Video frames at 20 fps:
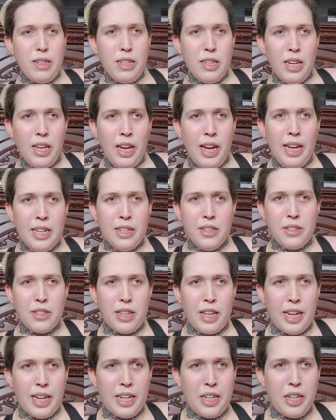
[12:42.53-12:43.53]
has,
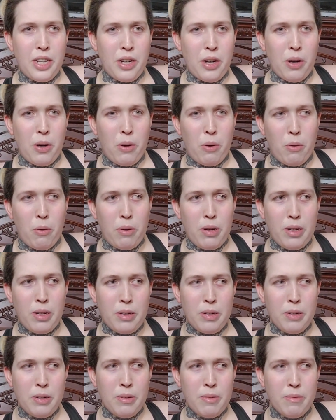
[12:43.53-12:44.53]
like,
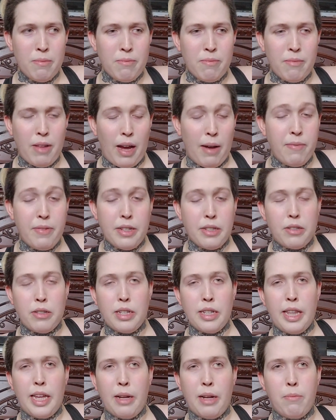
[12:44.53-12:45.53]

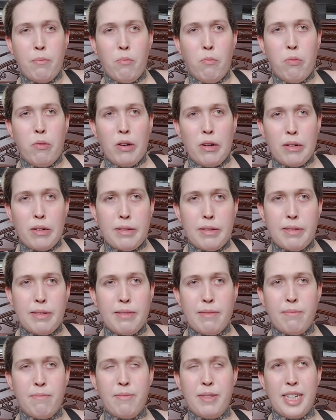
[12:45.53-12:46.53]
obviously they work
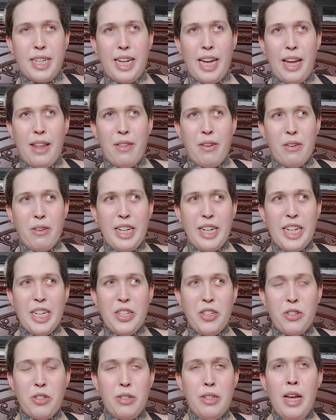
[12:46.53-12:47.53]
together
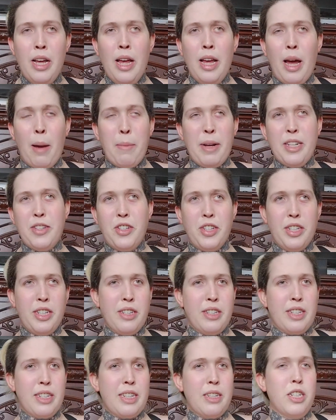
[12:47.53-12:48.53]
ish. I mean,
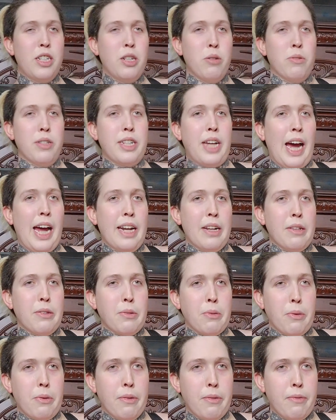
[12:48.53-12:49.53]
she was kind of
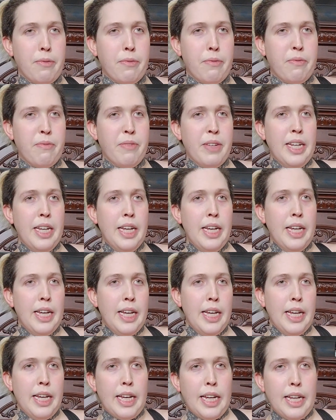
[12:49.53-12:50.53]
sort of
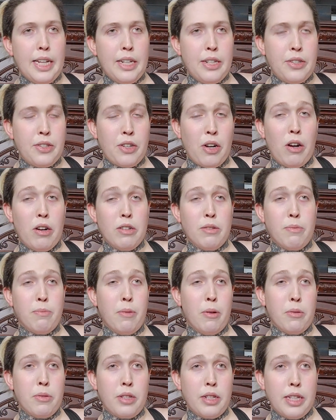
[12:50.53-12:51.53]
in charge
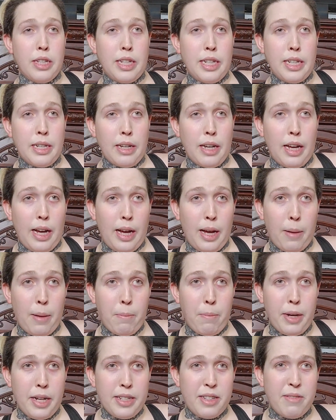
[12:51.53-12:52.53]
mostly,
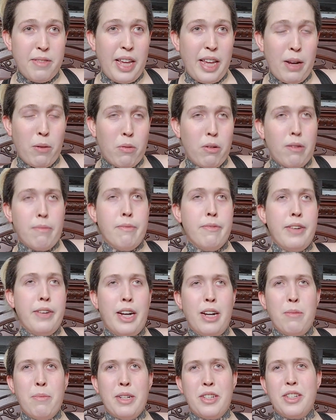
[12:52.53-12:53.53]
but they were
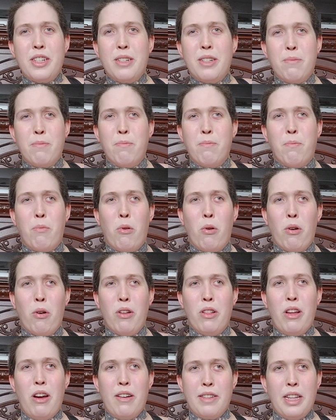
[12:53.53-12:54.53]
very much more
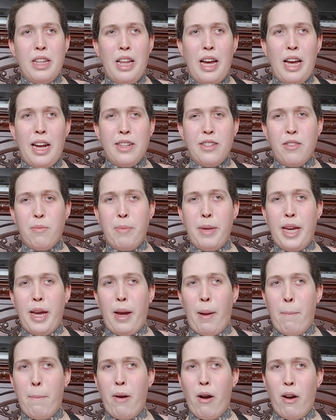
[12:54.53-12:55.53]
along the lines of
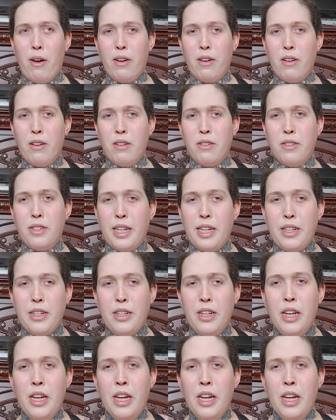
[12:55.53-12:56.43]
being partners. And